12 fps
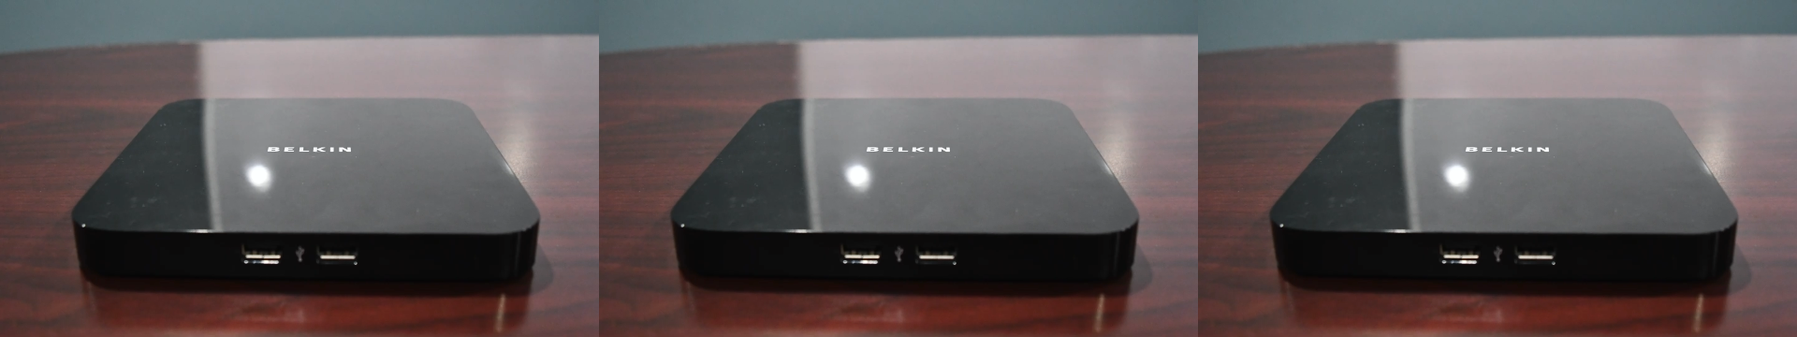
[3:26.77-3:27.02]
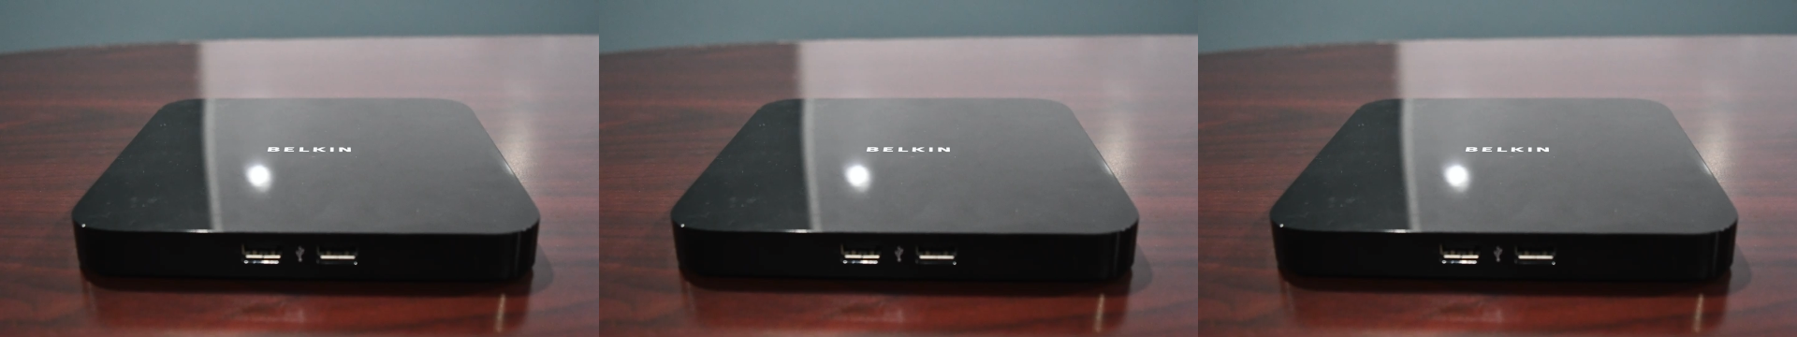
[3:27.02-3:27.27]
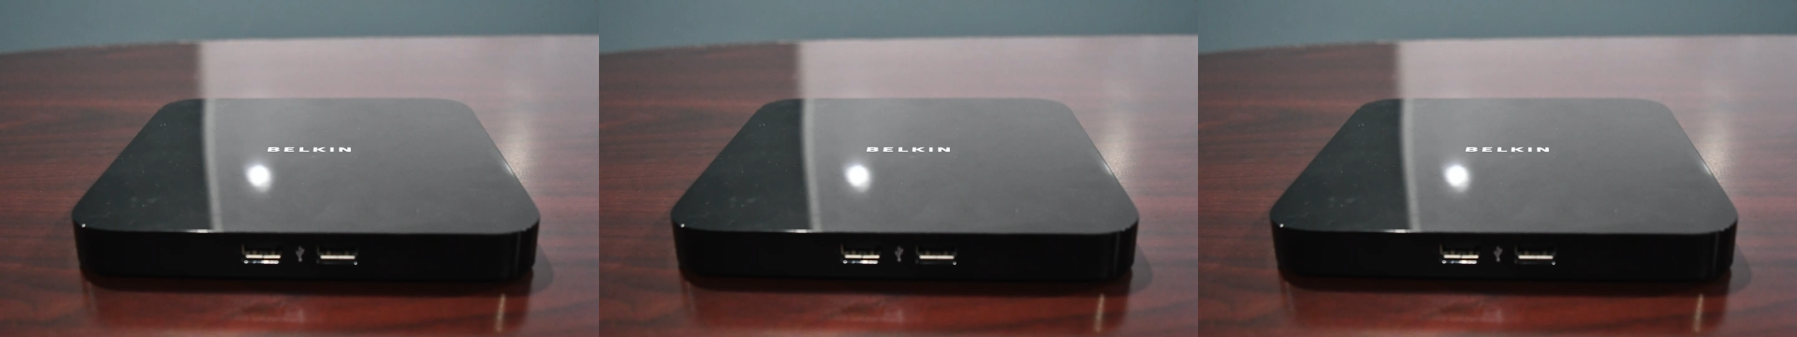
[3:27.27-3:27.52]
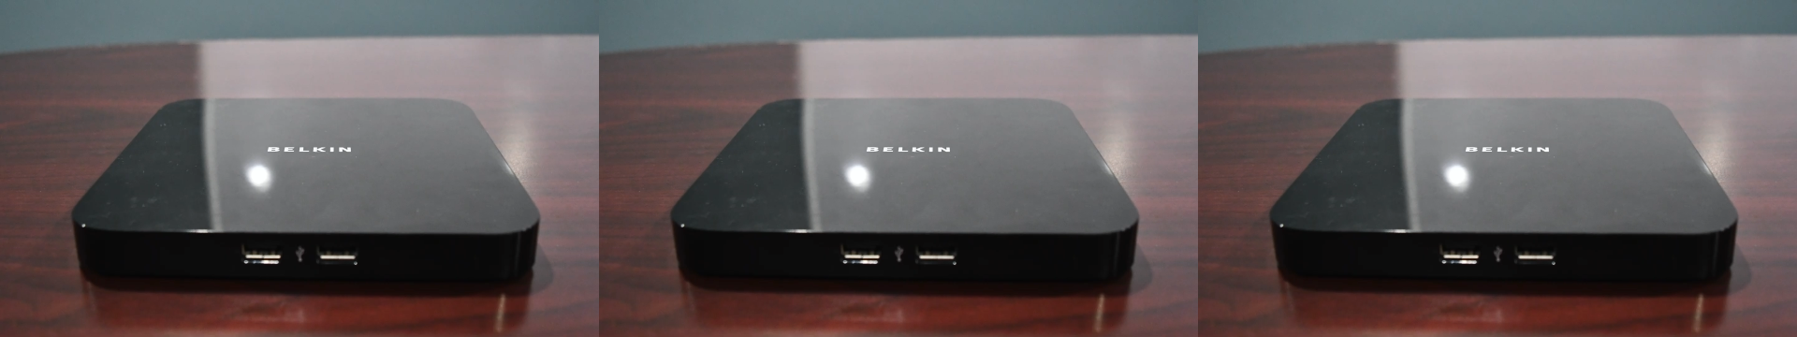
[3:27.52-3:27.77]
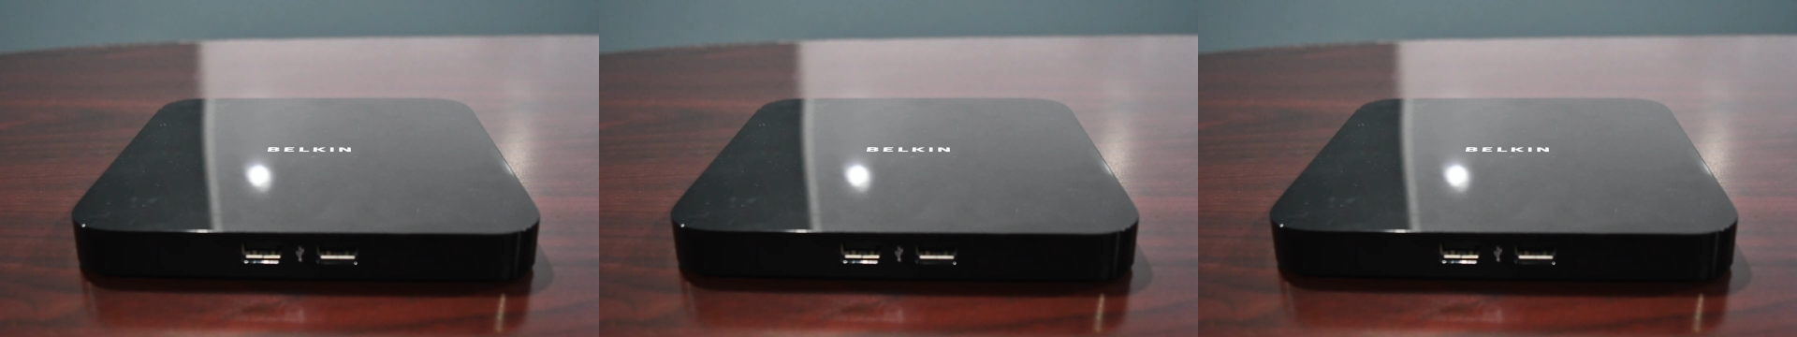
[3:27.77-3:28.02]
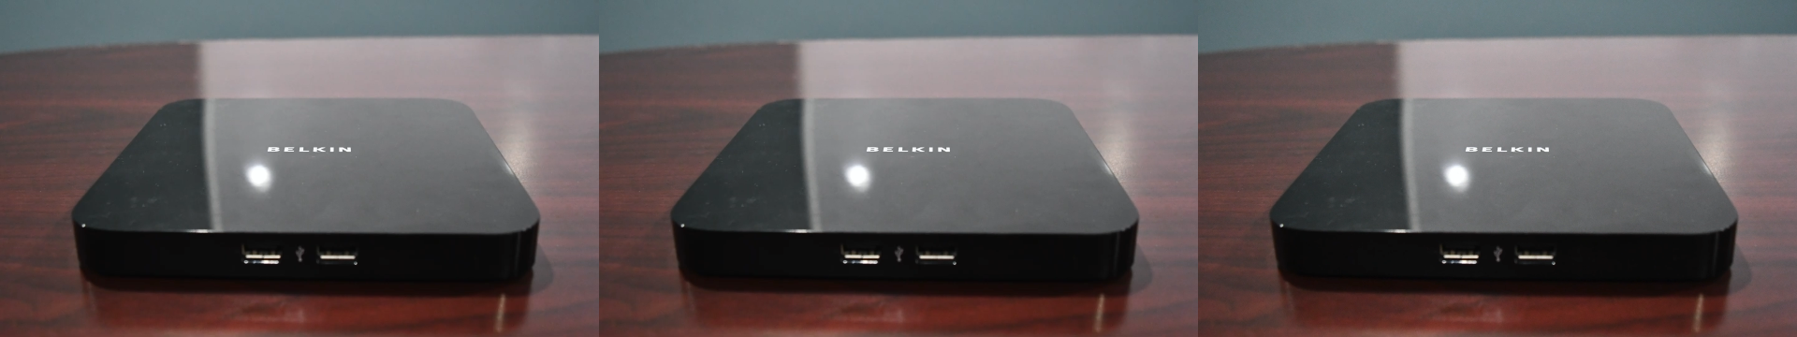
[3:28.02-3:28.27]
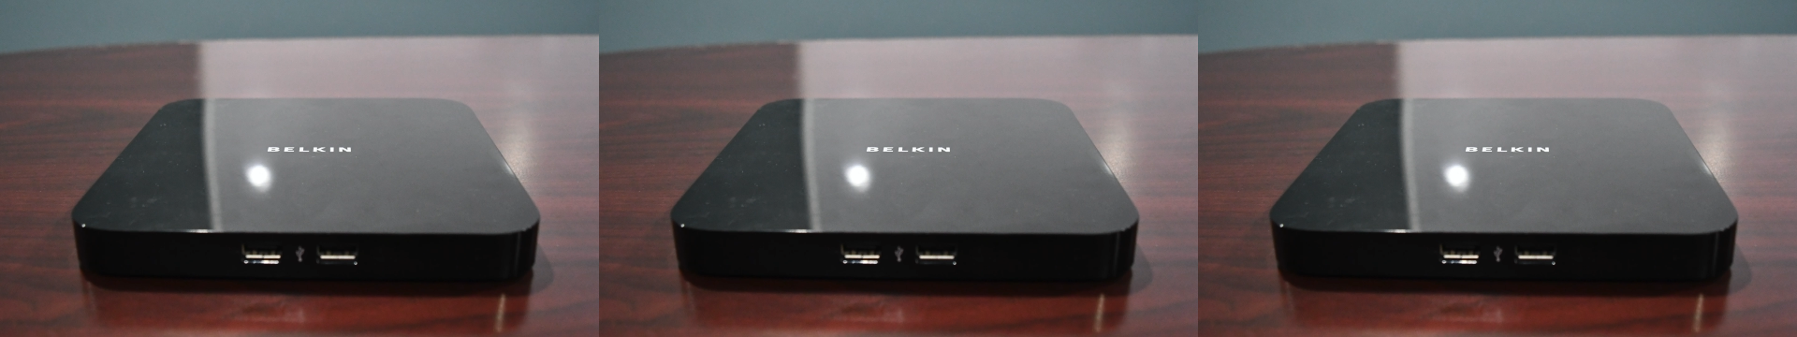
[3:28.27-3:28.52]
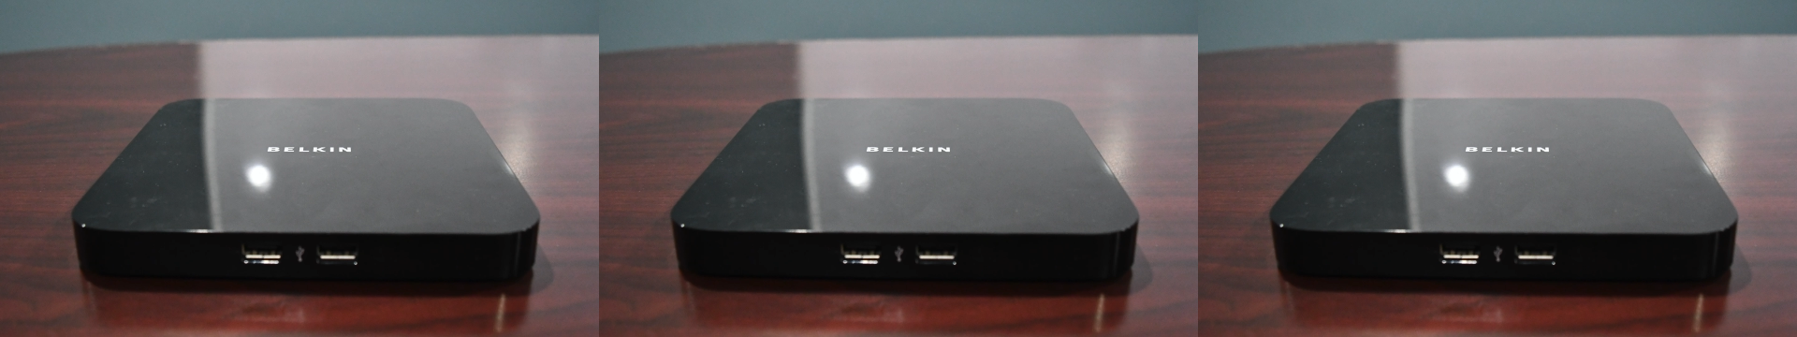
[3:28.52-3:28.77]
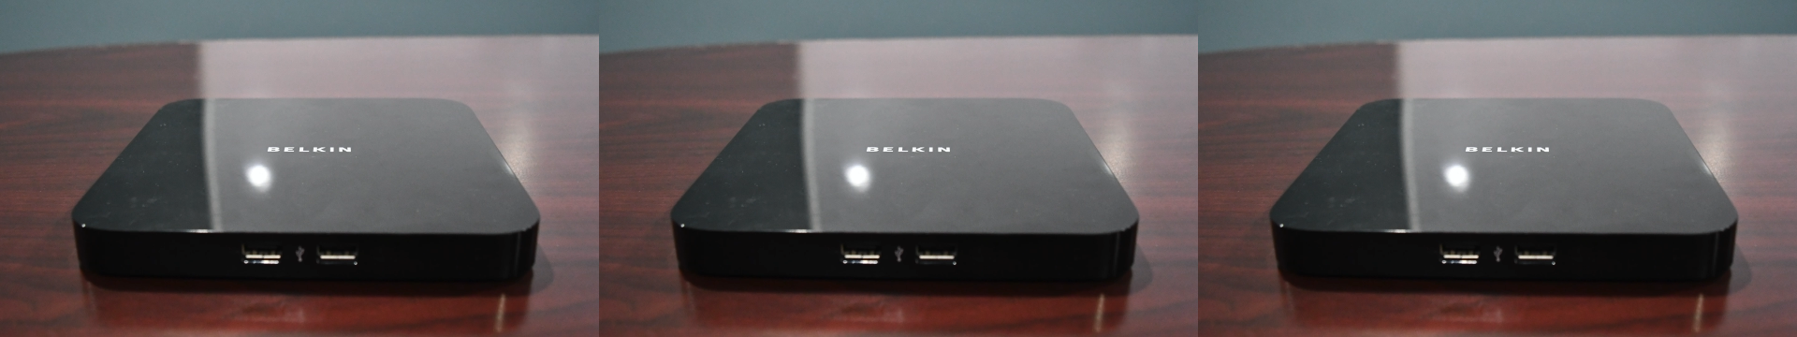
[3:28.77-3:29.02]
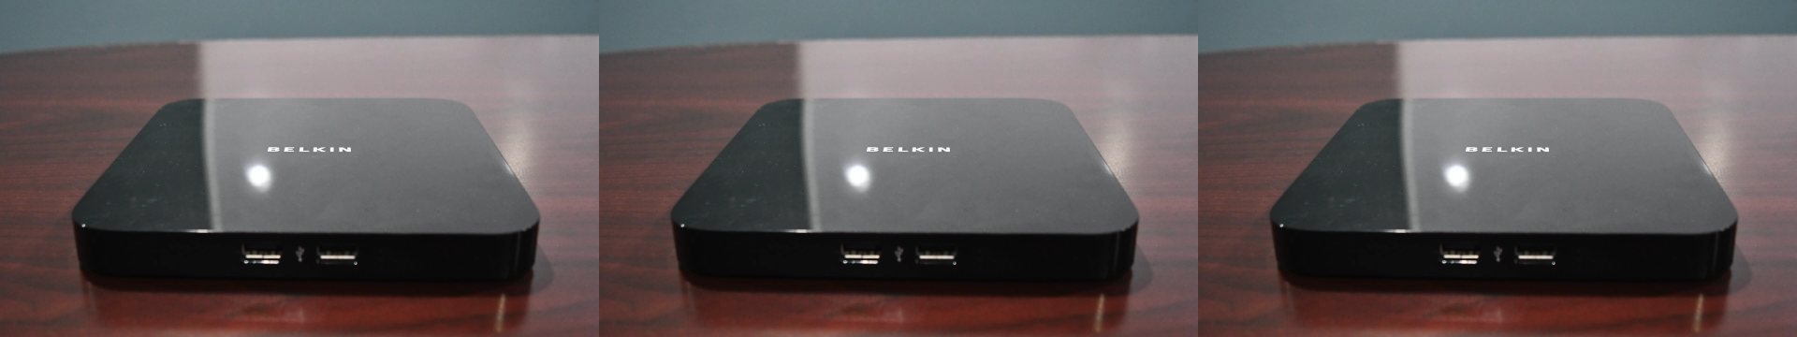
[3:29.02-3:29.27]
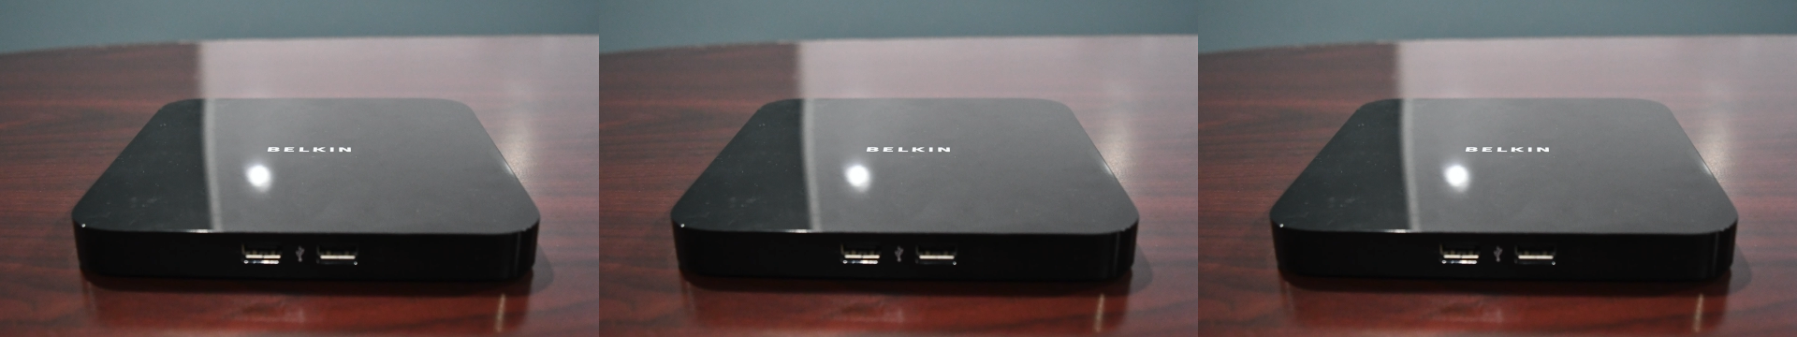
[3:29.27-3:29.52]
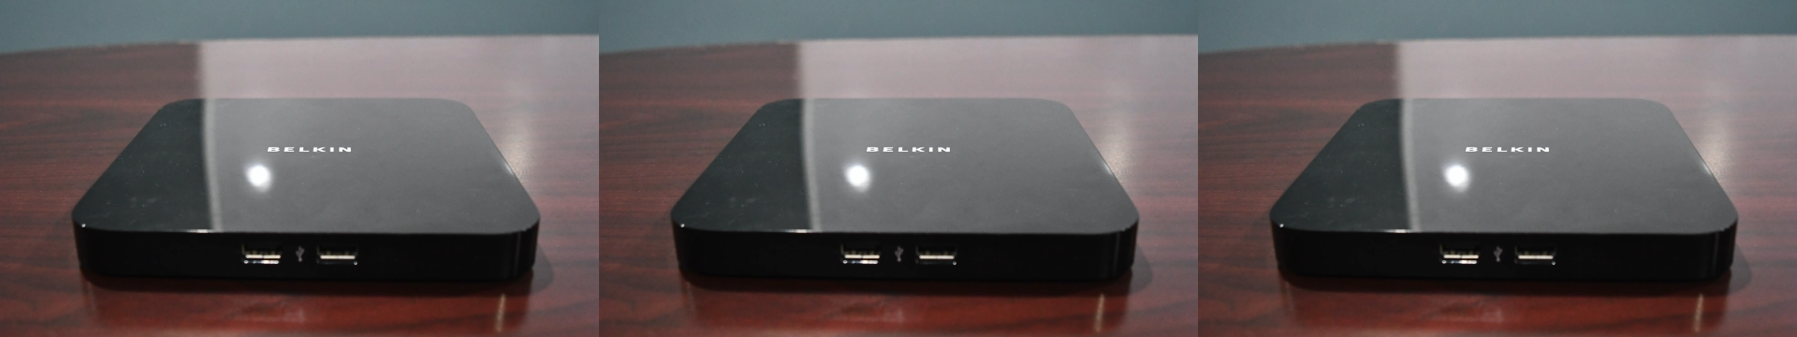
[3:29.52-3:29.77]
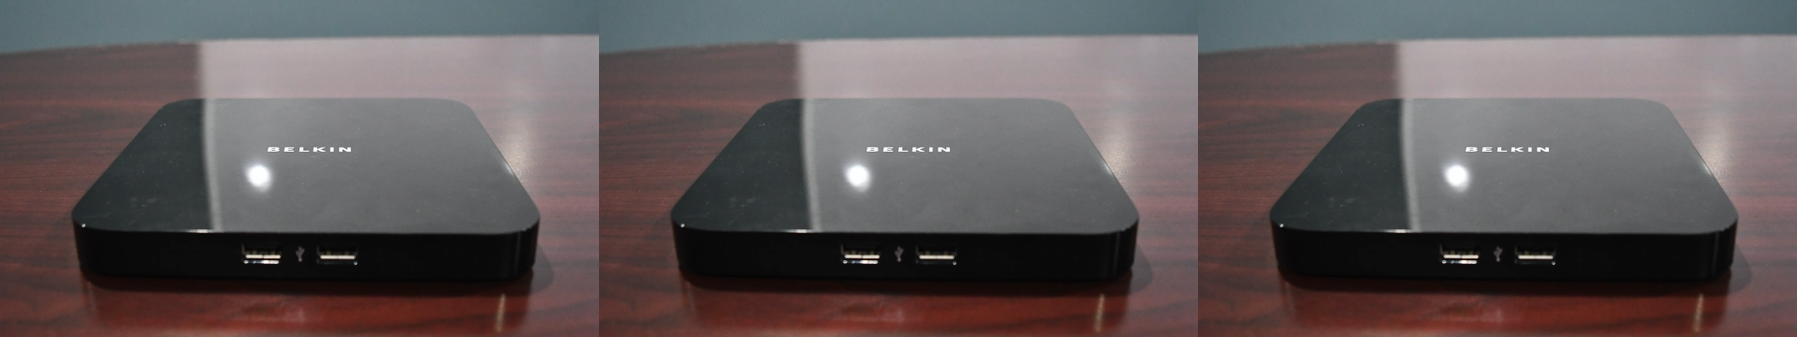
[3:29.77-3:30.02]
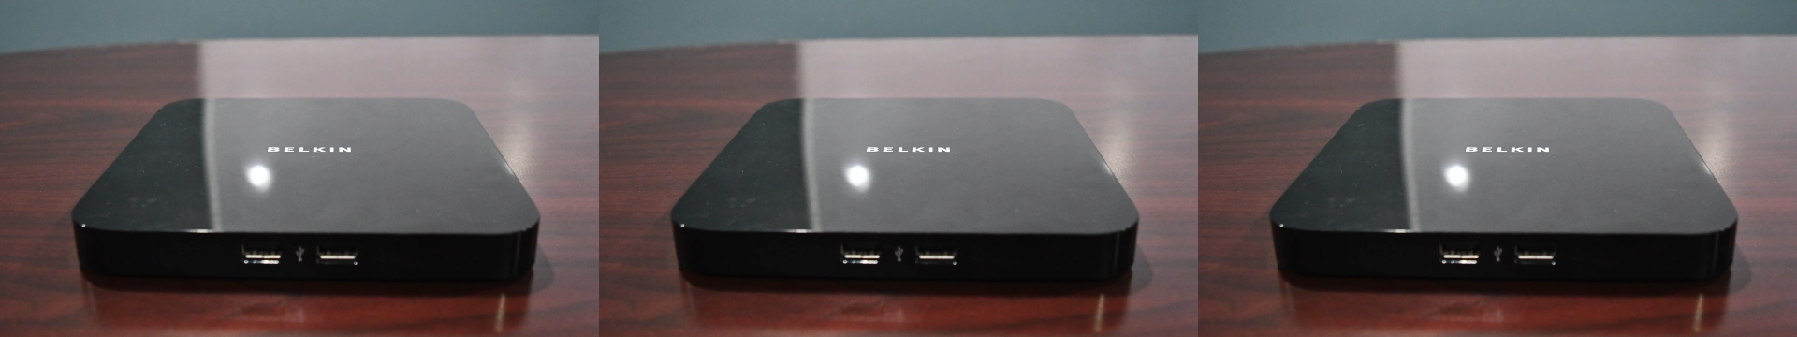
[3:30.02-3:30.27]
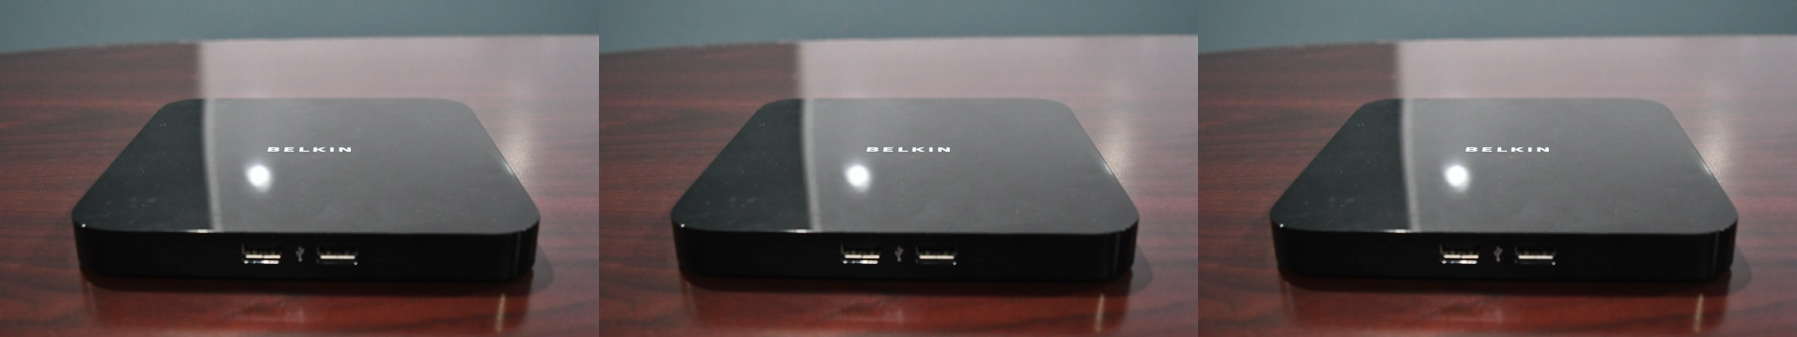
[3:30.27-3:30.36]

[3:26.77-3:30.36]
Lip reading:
Nobody's mouth can be seen.